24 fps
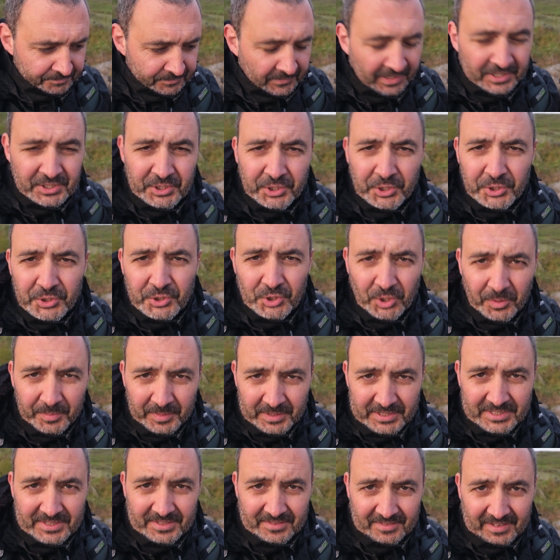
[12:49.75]
it's a good job
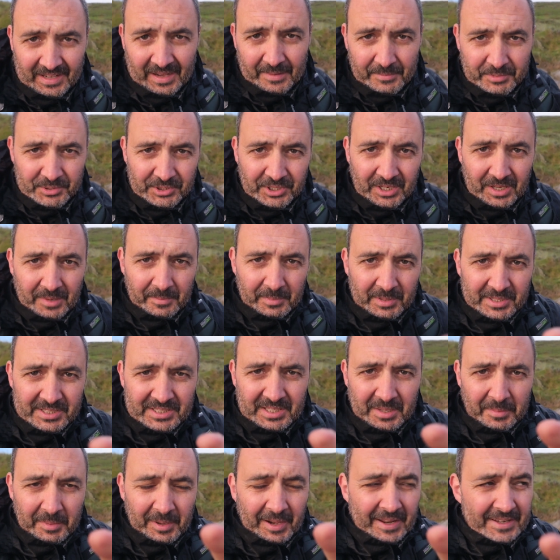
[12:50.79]
this camera's got image
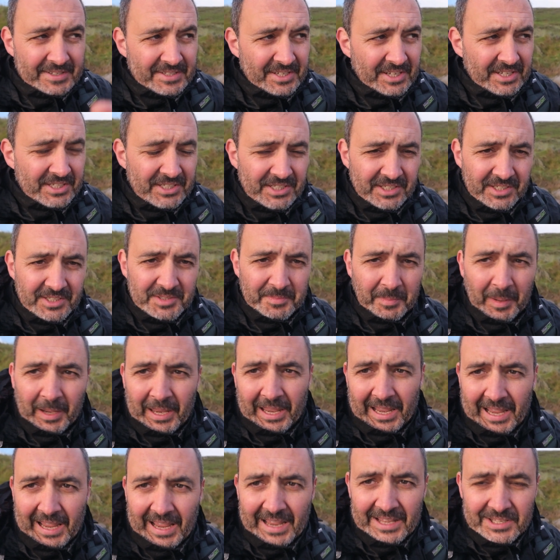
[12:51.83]
stabilisation because my
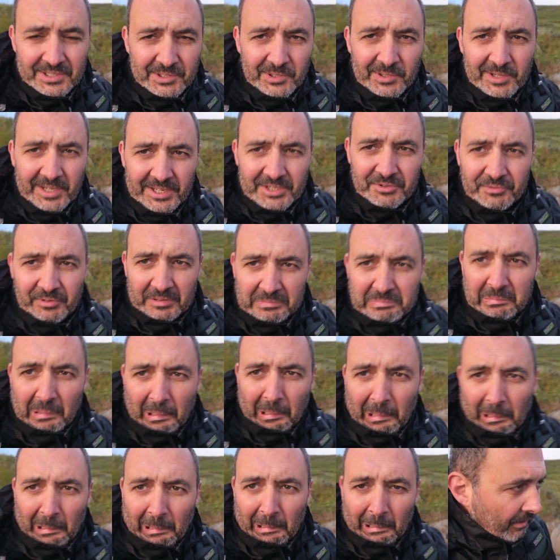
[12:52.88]
hands are literally...
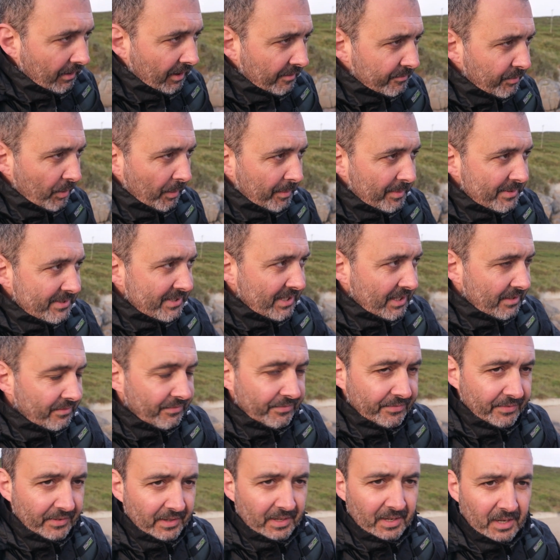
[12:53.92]
I brought myself
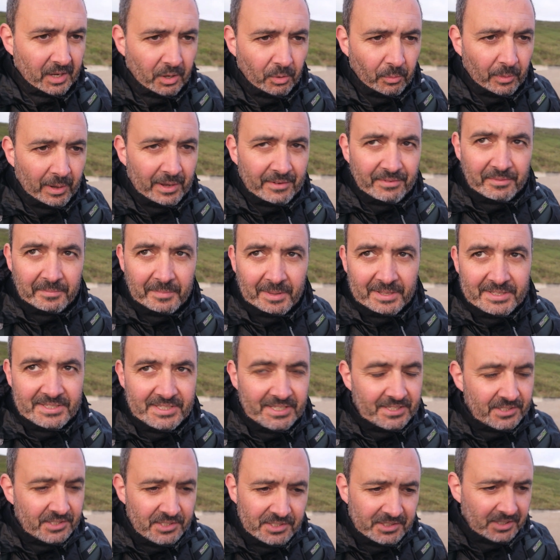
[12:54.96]
away from that
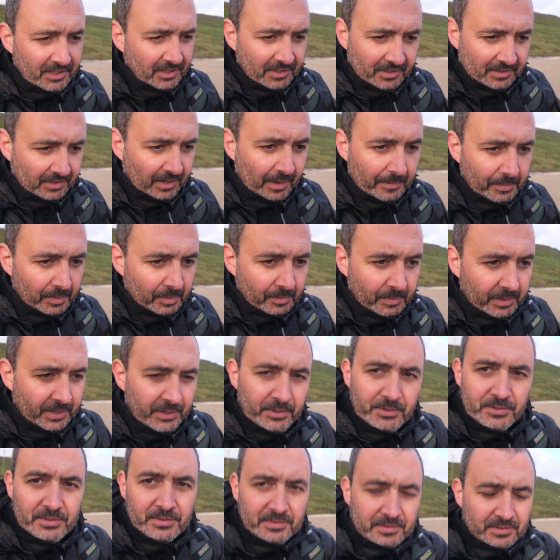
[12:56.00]
scene just a couple of
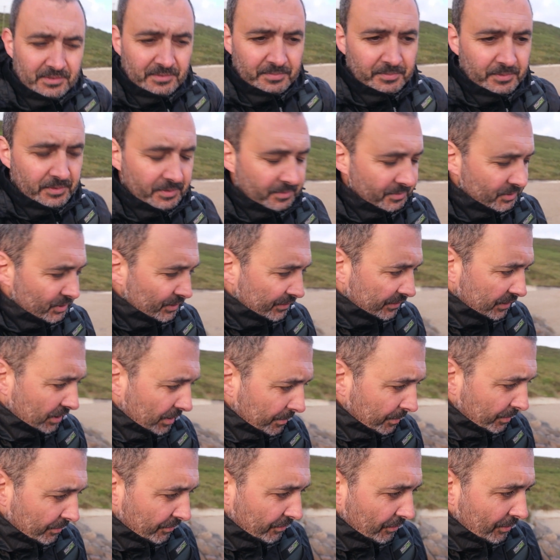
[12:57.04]
metres, just when it was over there
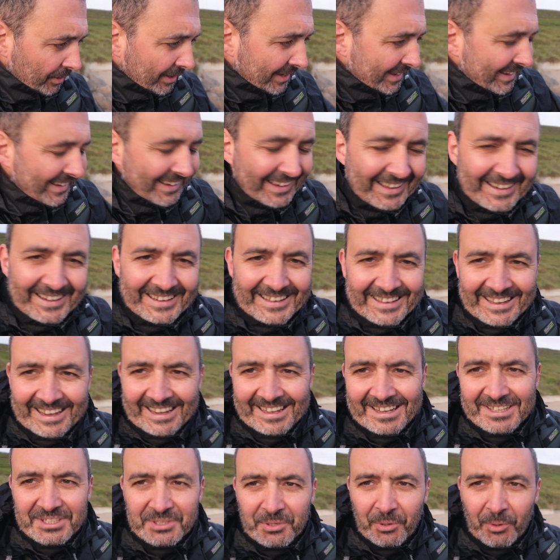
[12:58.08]
before. And
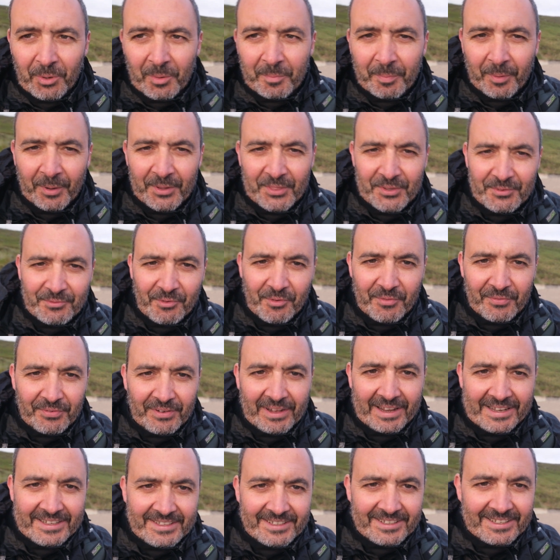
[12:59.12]
again, it's all about the
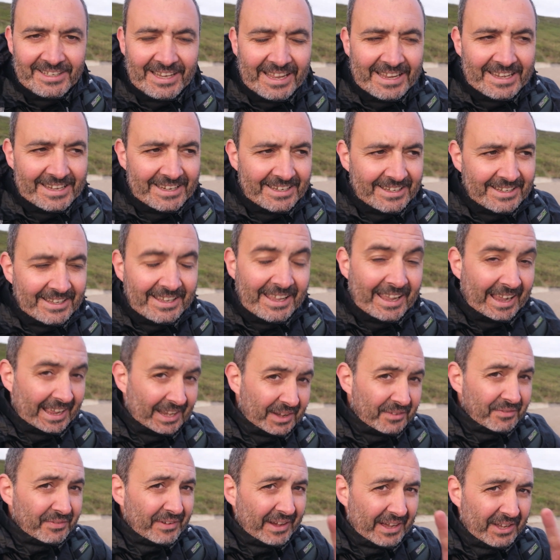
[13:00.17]
reflected light, and
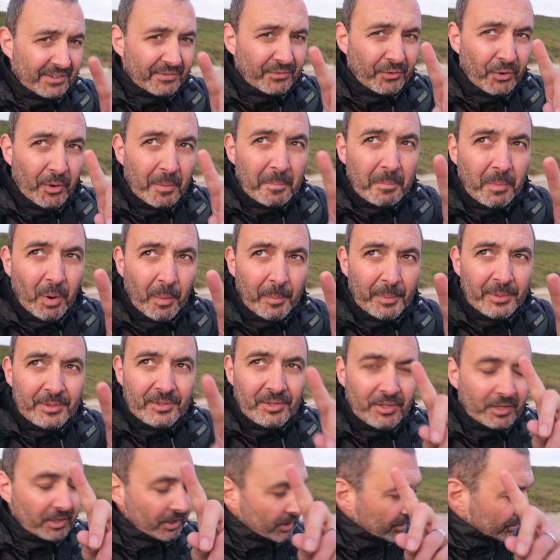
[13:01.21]
in fact for a moment
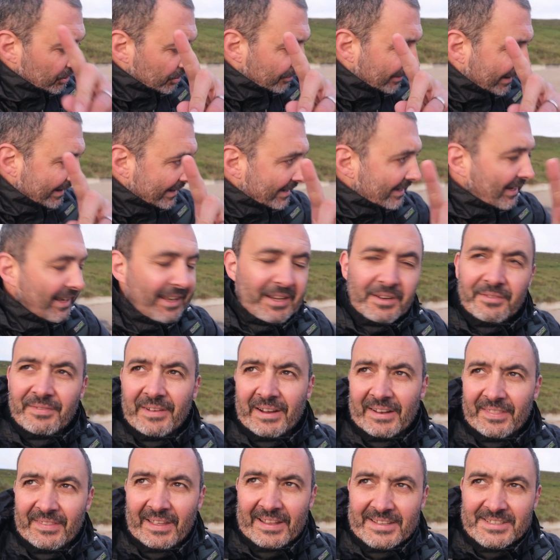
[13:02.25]
direct light, and in
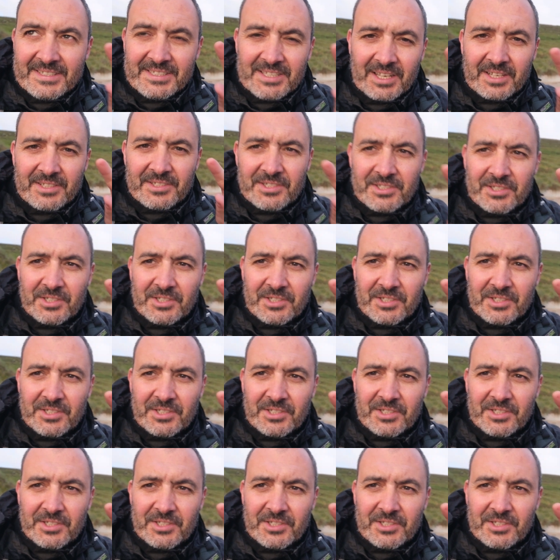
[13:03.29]
fact that sun's